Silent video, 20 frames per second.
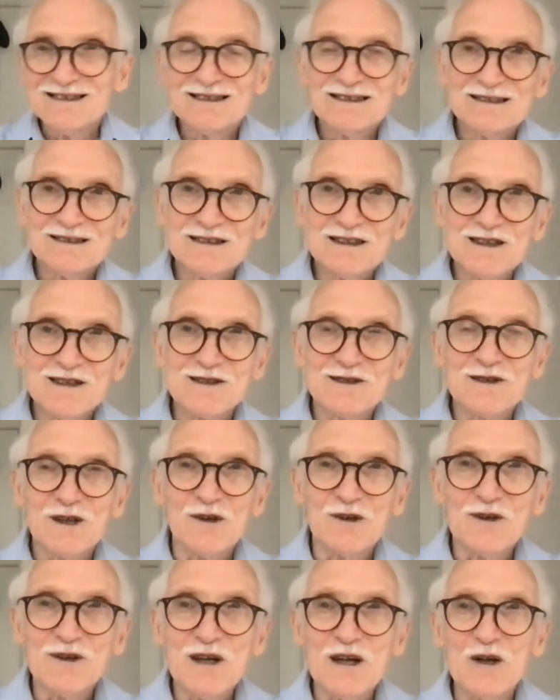
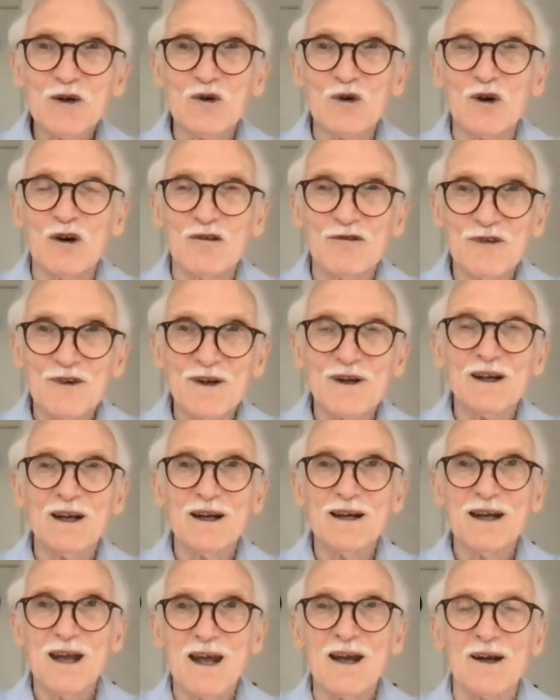starting off, and
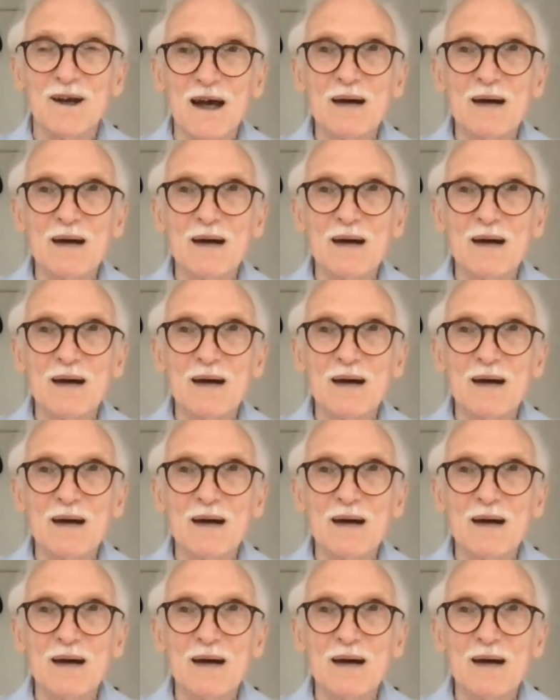again,